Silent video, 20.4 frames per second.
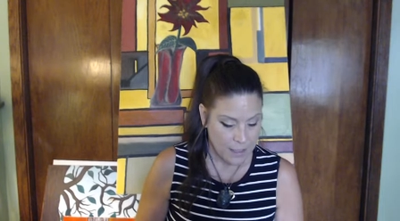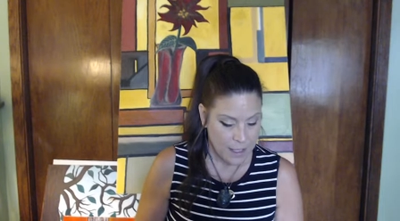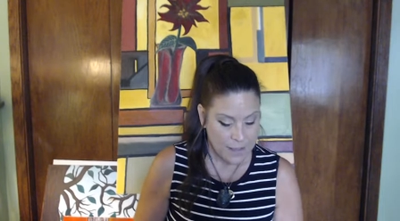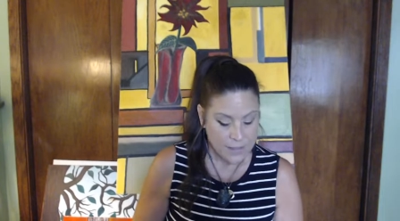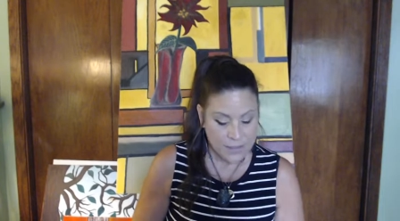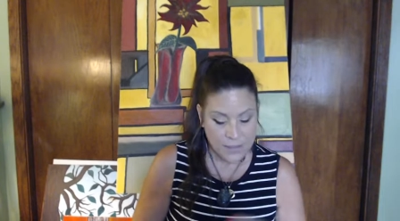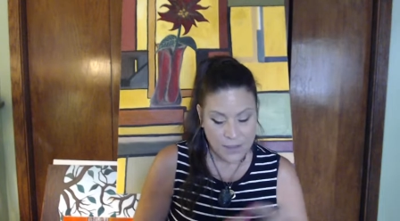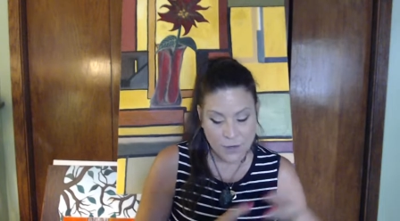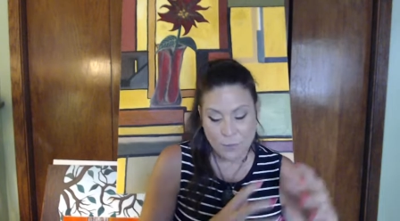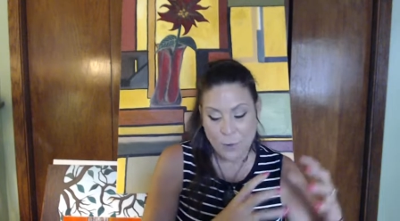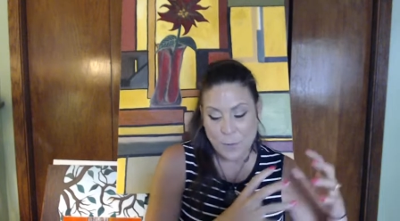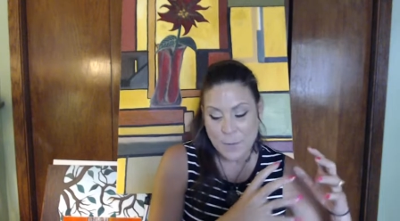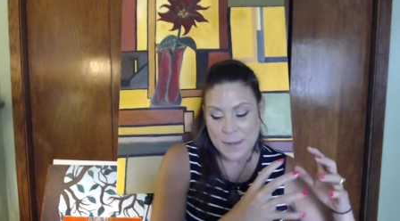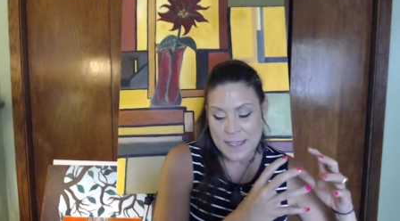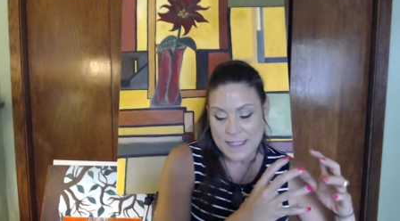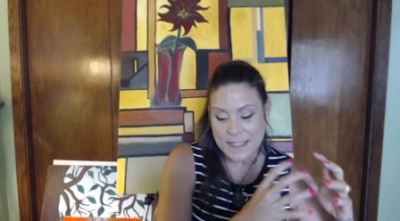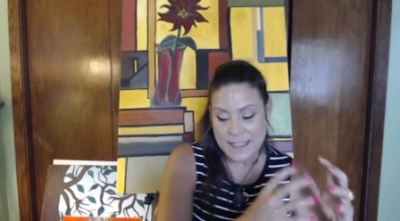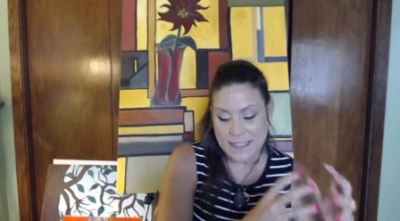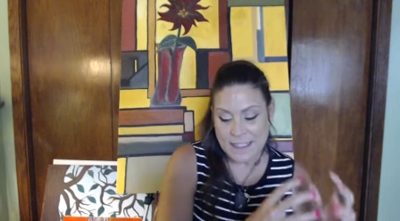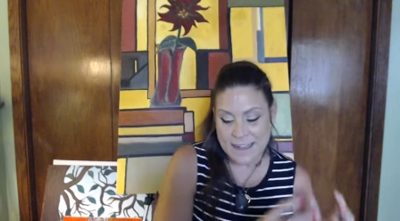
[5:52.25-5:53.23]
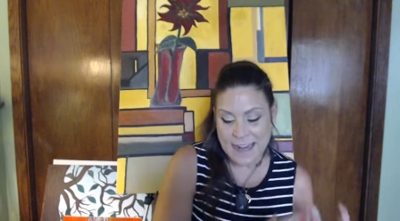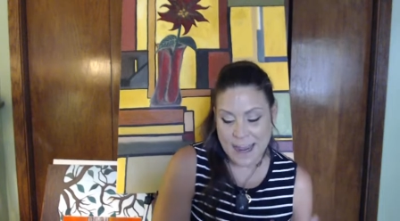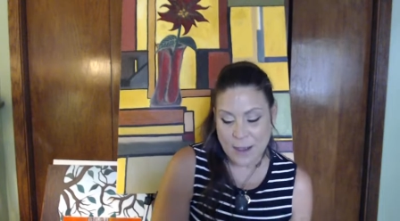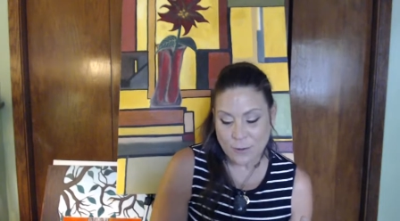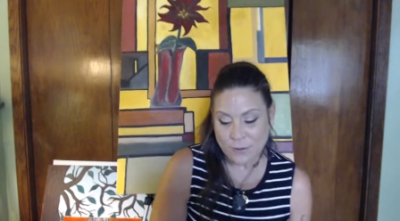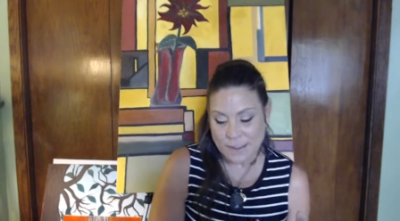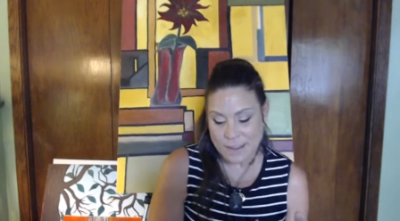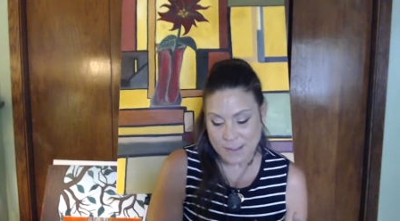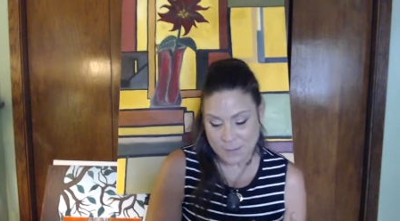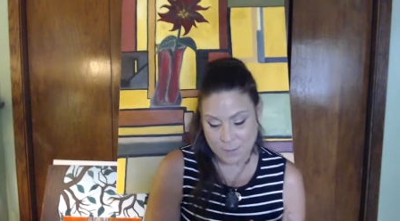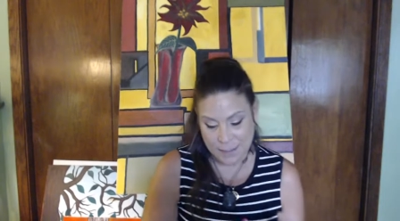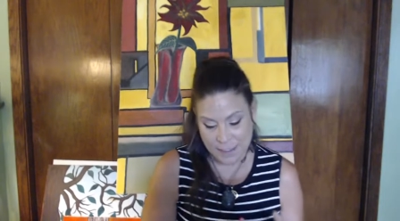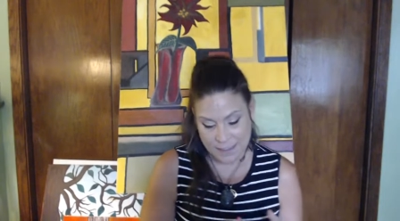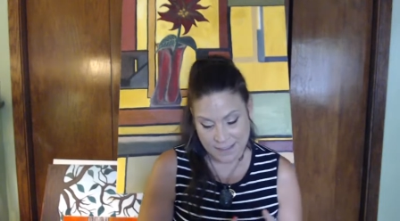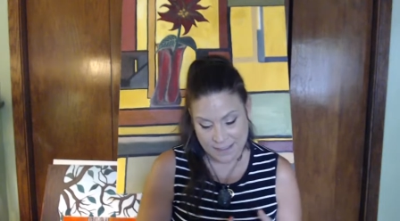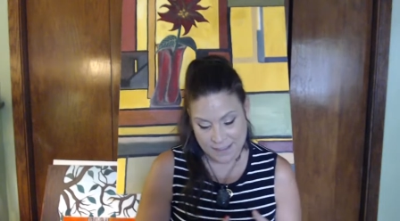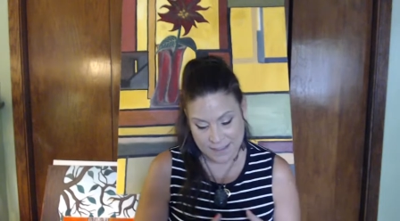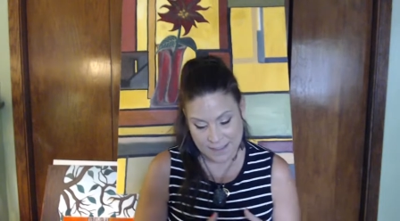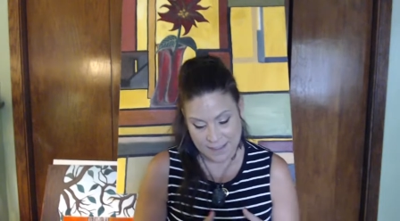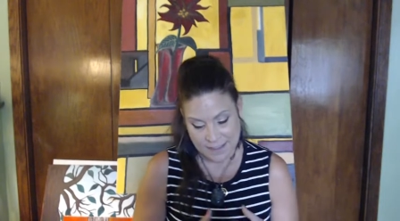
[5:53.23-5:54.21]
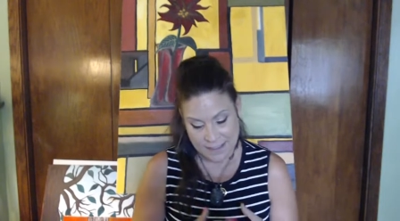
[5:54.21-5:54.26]
There will be an
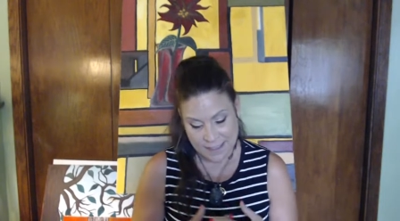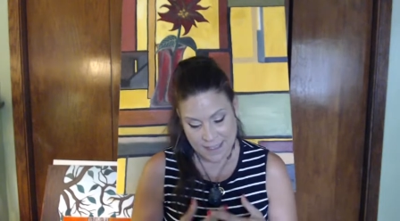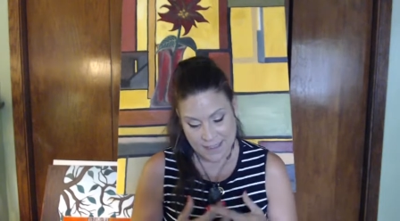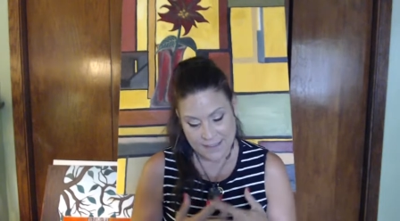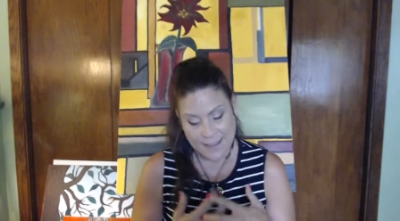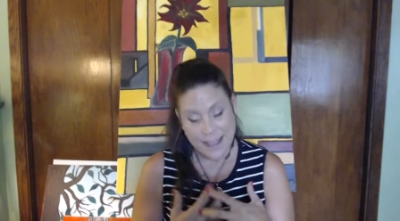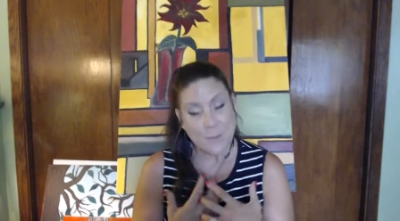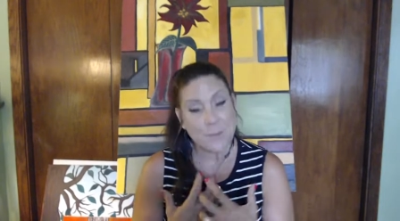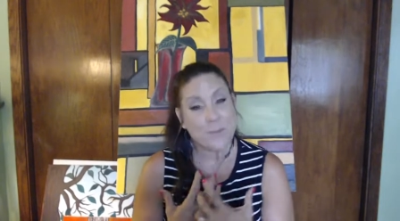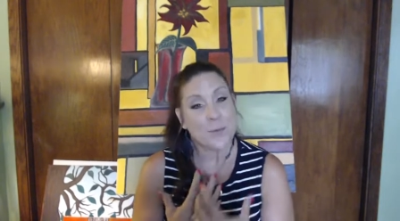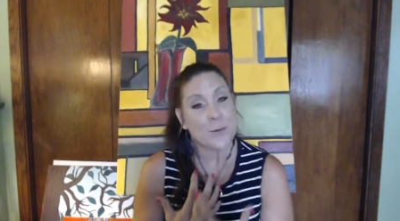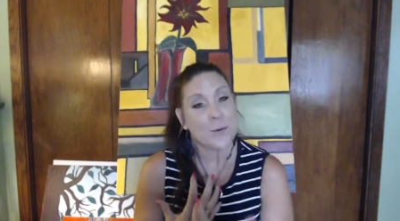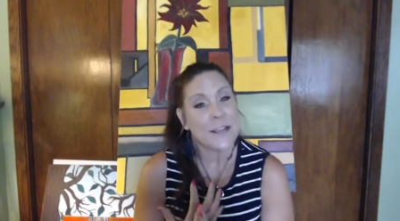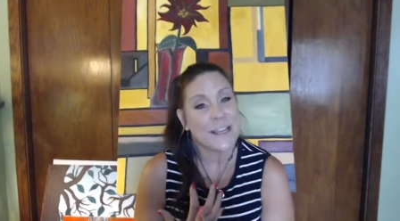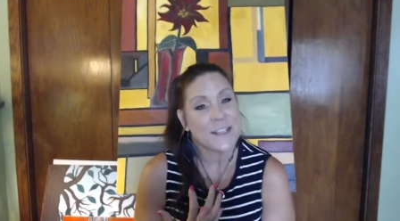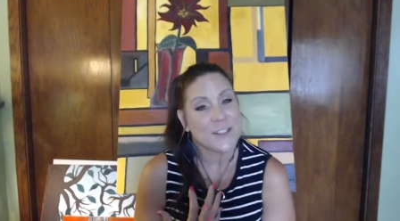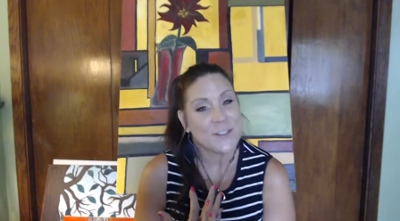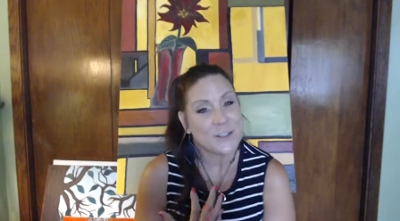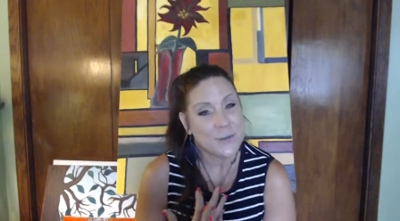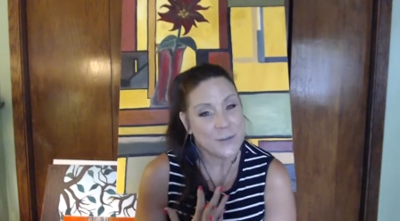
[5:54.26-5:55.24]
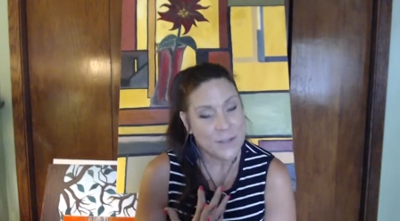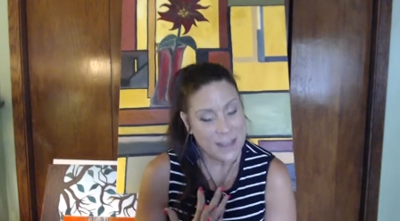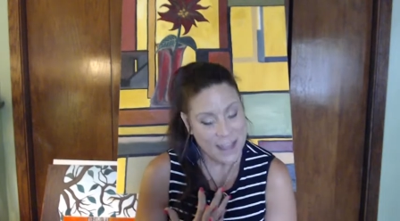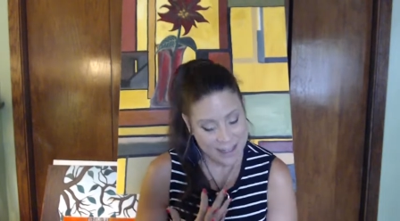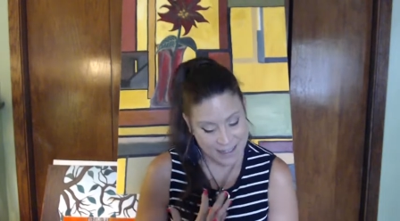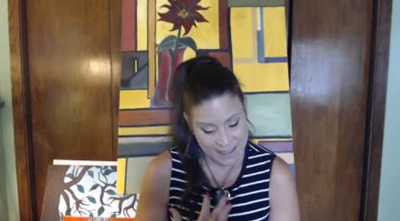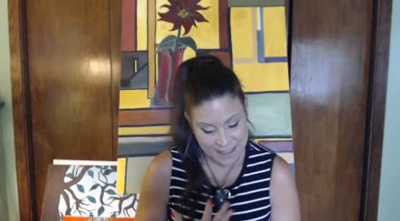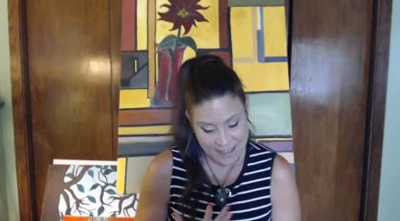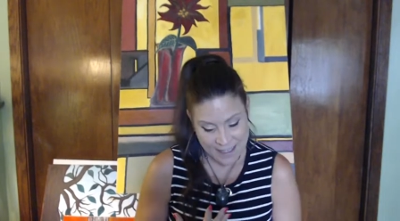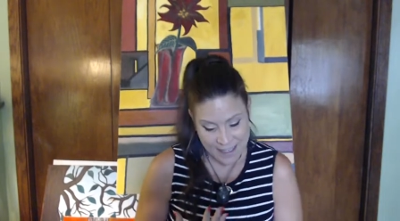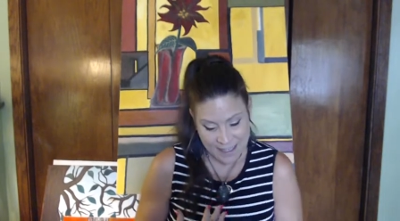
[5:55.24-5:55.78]
announcement that brings you that